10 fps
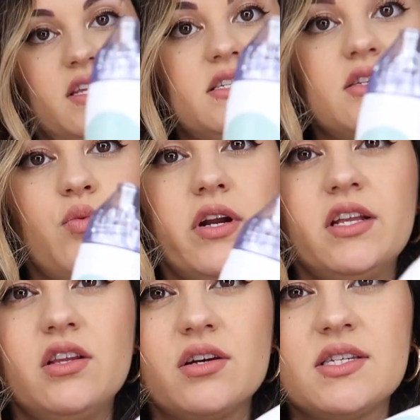this is what
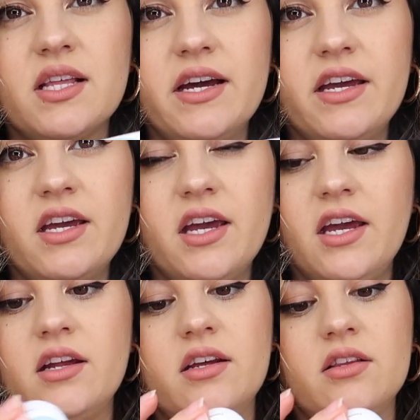it looks like,
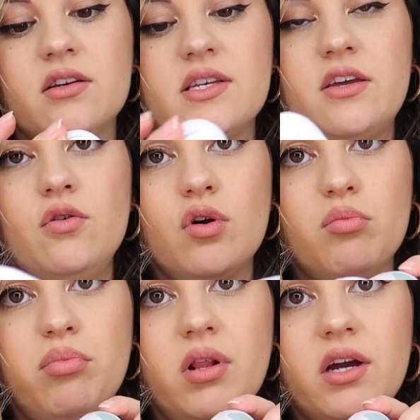and it looks like you
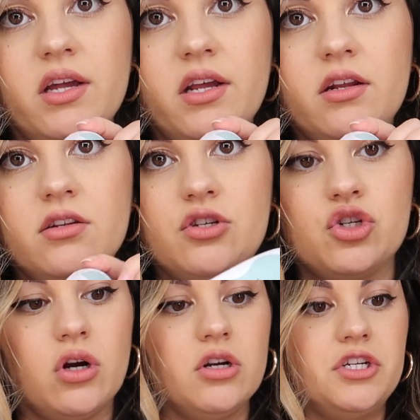can plug it in to
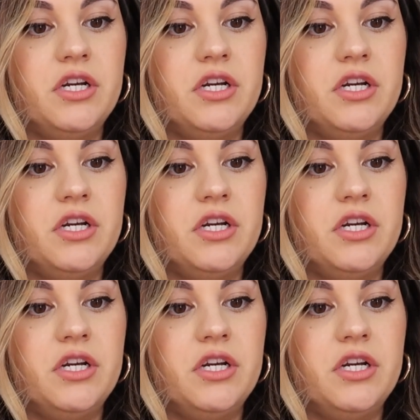charge